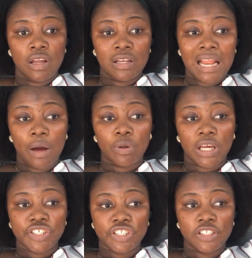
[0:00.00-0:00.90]
now
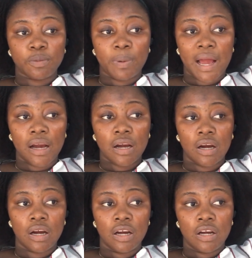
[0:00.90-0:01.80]
that she's back,
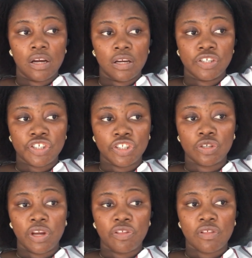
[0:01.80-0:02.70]
she's
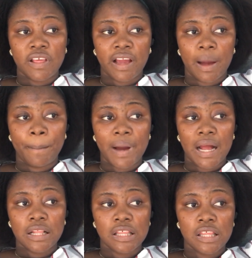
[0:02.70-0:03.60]
going to take a bath,